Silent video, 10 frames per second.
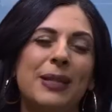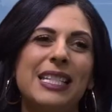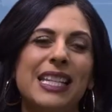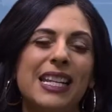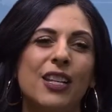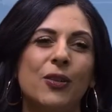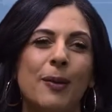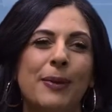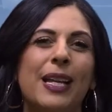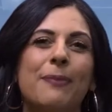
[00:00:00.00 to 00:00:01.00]
been seeing it
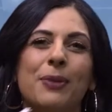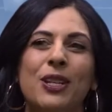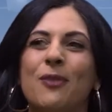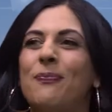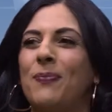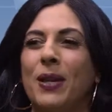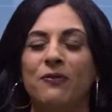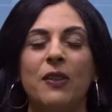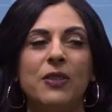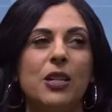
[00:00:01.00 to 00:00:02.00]
creeping up, you know, by
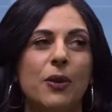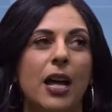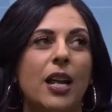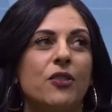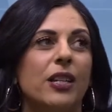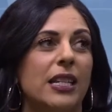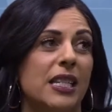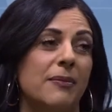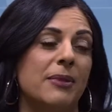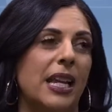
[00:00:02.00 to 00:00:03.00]
50 to 100. It
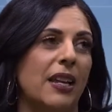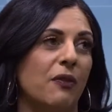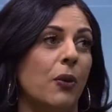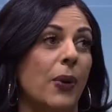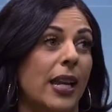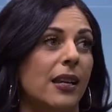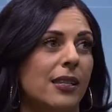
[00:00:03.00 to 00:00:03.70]
seems like every week.